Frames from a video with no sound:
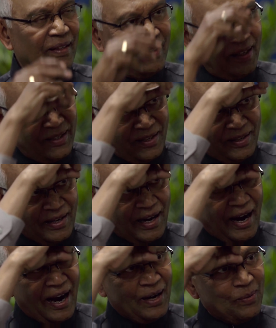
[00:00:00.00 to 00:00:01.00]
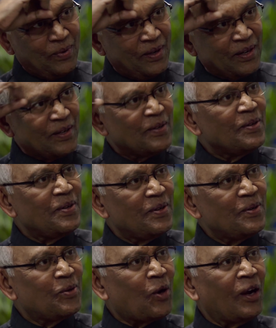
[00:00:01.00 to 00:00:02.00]
There is a hard work,
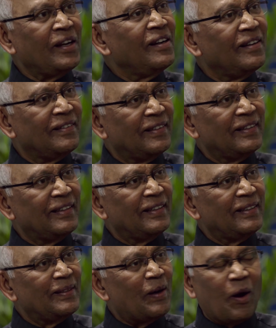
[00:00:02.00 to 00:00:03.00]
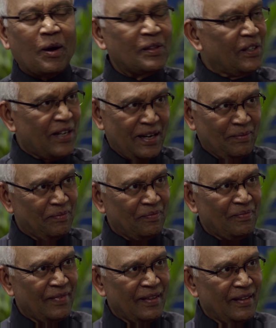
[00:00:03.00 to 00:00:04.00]
toil, all the time,
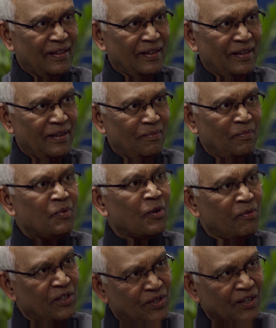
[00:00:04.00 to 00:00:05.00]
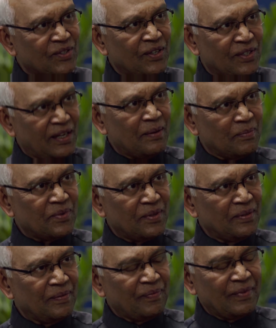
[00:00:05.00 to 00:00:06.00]
before which success comes.